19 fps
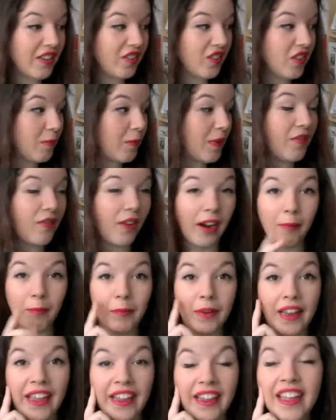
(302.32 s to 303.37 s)
just me
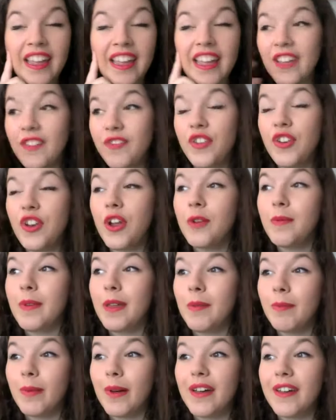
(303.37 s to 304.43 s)
rambling. If you know me
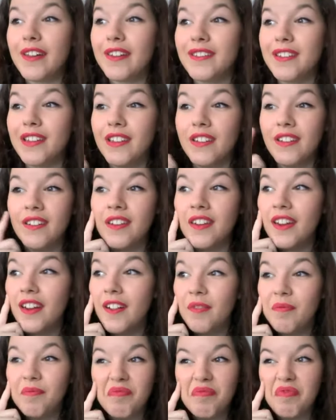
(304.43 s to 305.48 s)
in person,
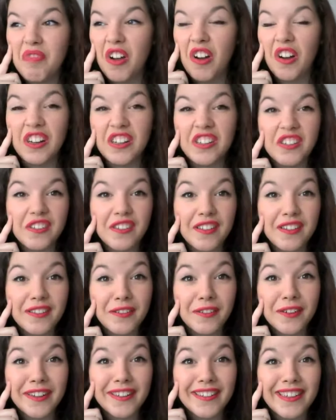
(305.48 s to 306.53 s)
I do this
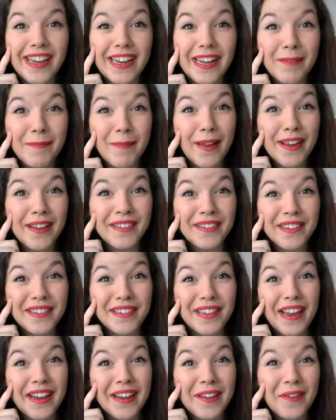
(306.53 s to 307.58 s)
on a daily basis
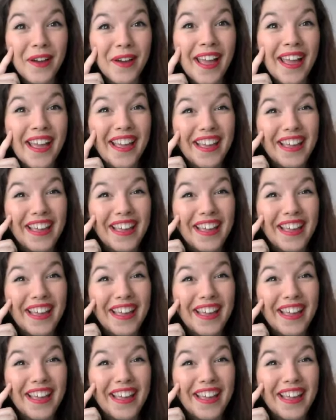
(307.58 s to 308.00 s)
anyway.